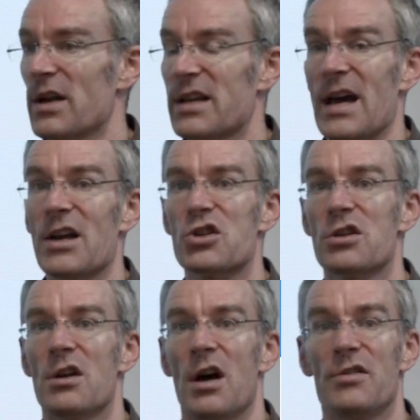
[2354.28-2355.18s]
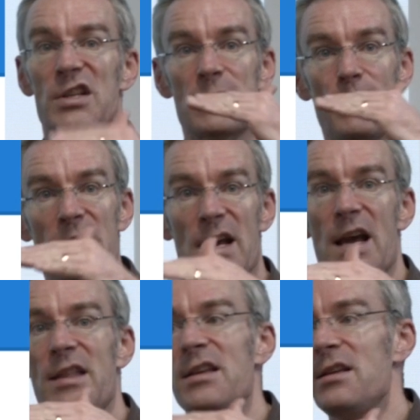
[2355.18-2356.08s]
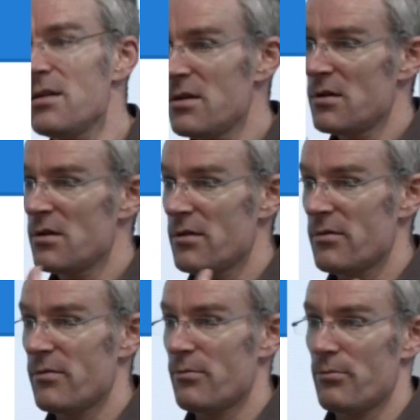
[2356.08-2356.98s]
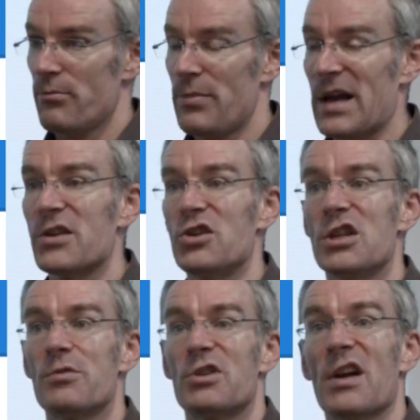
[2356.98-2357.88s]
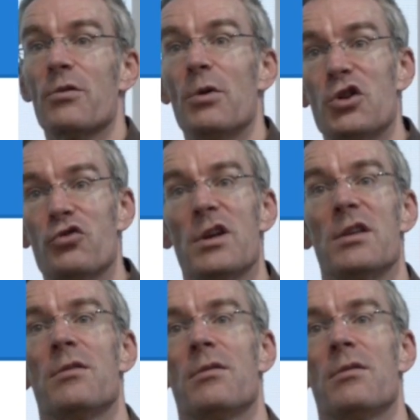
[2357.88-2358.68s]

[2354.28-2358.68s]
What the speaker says: cache and display any packages which have the word tree in.